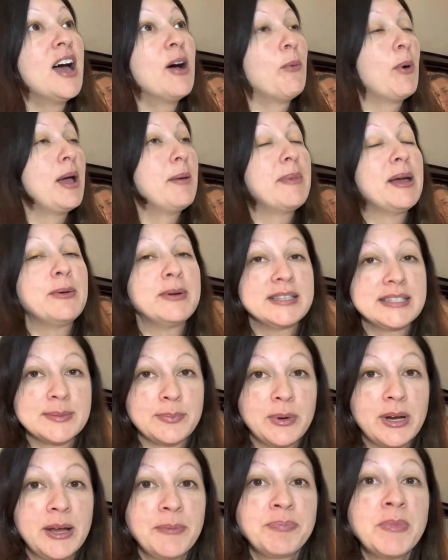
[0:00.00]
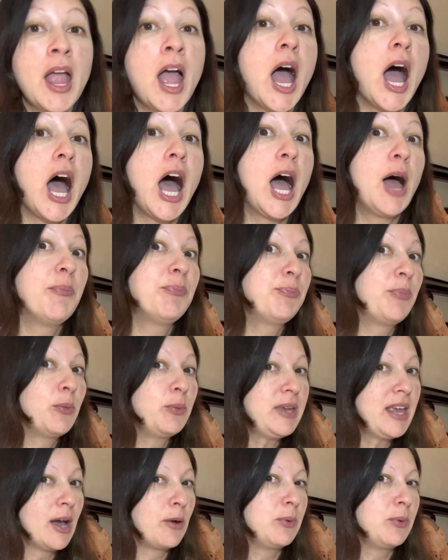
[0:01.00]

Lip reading: Why am I whispering? But yeah,